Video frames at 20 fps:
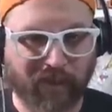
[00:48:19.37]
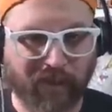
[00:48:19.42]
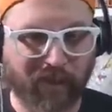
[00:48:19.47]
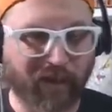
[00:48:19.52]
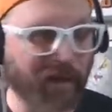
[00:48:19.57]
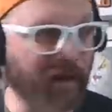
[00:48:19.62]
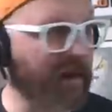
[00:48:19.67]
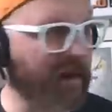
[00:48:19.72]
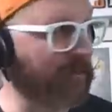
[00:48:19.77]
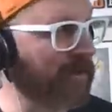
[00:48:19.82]

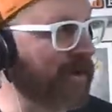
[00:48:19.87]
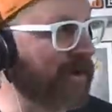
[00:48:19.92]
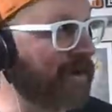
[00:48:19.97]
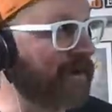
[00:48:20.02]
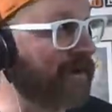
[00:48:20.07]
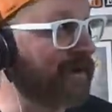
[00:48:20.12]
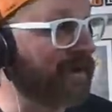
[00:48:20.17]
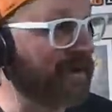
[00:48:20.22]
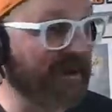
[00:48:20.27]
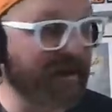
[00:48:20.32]
I, I
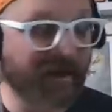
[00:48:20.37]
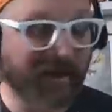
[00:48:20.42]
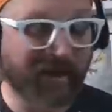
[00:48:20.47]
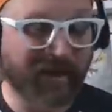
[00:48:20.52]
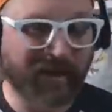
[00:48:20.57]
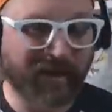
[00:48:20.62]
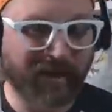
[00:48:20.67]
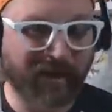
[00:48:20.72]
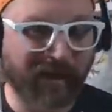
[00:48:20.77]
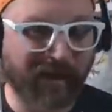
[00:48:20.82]
mean
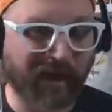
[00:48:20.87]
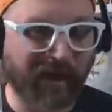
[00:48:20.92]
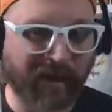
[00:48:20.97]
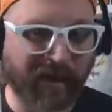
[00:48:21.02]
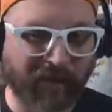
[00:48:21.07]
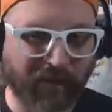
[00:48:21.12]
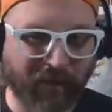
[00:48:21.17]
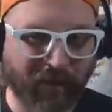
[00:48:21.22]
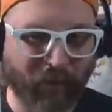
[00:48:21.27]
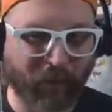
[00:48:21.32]
I,
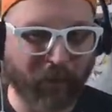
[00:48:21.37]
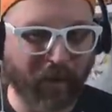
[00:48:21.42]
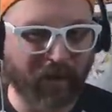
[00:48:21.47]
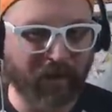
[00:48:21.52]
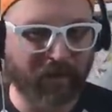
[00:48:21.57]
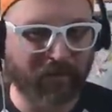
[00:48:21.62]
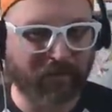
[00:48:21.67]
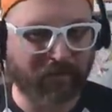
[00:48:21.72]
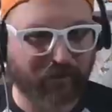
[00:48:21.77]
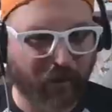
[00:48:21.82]
I, think we made
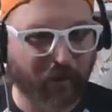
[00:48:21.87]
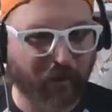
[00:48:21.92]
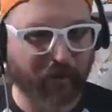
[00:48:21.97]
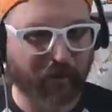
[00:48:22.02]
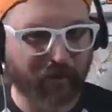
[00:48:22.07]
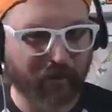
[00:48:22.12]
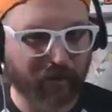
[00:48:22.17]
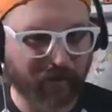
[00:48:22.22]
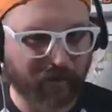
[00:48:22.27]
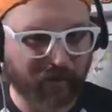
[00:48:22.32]
a
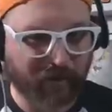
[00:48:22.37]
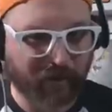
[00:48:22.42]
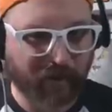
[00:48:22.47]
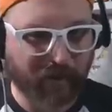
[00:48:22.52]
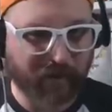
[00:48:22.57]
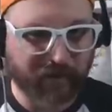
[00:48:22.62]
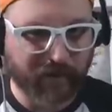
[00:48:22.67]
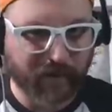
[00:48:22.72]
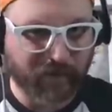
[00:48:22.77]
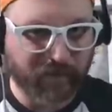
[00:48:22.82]
shirt
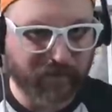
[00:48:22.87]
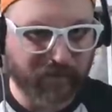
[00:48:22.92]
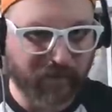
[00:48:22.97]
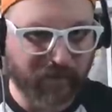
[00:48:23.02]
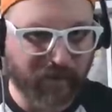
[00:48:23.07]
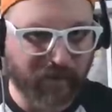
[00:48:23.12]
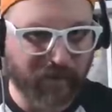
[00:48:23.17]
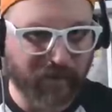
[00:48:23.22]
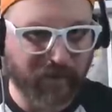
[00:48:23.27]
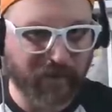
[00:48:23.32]
that that
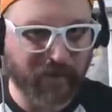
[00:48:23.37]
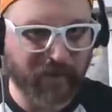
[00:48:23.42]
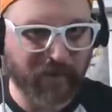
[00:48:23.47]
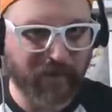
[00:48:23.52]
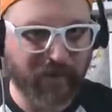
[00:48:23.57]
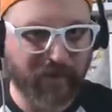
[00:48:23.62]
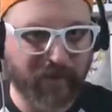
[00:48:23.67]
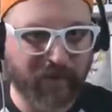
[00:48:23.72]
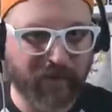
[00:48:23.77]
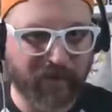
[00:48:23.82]
uh,
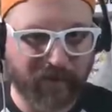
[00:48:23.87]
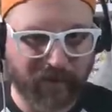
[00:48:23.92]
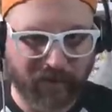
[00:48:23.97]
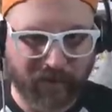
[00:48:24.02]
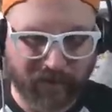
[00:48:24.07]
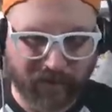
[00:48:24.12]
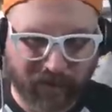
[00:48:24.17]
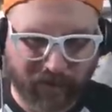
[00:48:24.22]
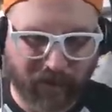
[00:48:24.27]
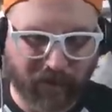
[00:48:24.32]

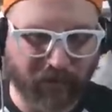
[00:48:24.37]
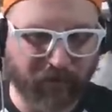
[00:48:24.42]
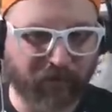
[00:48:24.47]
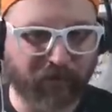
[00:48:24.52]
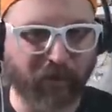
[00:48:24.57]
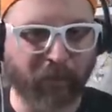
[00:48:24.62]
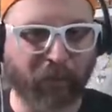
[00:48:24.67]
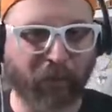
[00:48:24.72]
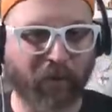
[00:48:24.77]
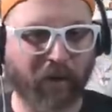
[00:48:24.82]
kind of
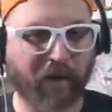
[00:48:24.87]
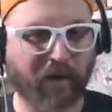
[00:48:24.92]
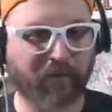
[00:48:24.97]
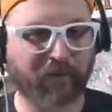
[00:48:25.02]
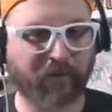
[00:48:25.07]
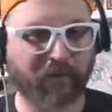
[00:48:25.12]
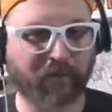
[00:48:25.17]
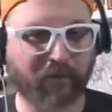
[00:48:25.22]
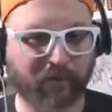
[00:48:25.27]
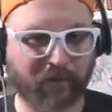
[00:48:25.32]

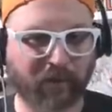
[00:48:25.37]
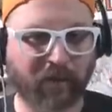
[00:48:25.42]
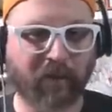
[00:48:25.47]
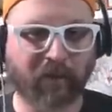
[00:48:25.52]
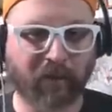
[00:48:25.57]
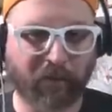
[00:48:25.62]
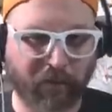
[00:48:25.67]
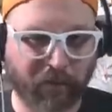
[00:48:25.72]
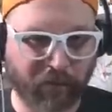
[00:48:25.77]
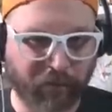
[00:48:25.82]
summarizes
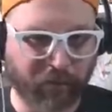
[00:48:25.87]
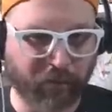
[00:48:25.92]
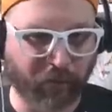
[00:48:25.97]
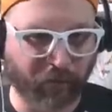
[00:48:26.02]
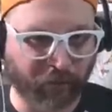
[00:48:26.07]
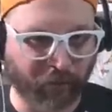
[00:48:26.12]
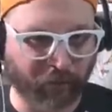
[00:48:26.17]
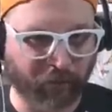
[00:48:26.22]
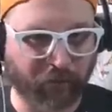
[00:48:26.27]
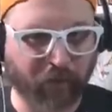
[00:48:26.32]

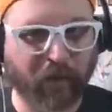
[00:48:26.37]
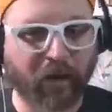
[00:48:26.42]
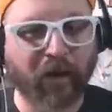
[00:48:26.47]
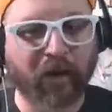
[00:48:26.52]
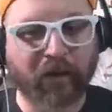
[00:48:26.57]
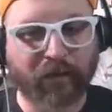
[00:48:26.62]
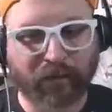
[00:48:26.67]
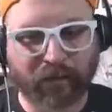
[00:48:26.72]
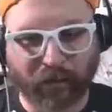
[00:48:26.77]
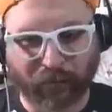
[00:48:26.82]
explains the, the, the,
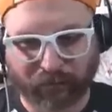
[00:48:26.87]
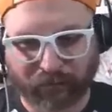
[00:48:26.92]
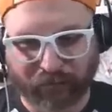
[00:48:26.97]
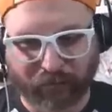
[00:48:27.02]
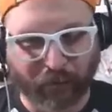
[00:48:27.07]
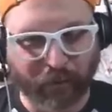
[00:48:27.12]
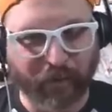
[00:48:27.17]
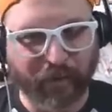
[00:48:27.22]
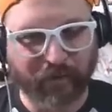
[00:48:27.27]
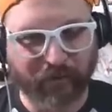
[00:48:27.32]
the
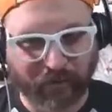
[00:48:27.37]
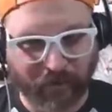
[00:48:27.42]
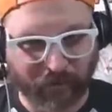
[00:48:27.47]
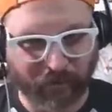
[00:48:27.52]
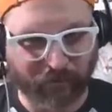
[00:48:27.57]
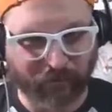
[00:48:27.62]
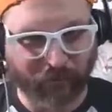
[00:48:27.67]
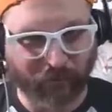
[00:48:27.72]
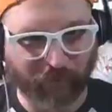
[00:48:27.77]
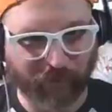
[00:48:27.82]
series
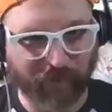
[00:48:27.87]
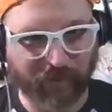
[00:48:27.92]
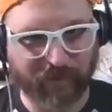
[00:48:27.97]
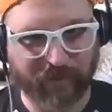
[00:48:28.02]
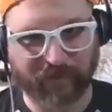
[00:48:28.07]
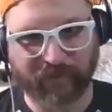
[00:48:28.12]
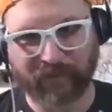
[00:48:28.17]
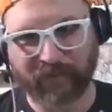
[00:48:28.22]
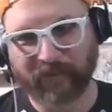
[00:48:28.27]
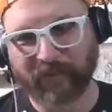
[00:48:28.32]
history.
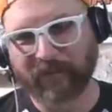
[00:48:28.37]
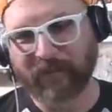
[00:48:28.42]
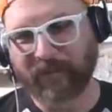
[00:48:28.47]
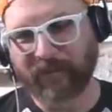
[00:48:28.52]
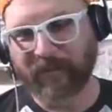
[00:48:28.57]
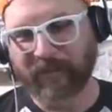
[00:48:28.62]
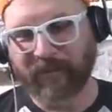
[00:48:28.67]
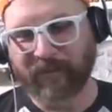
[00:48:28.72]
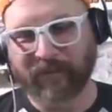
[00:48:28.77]
Yeah.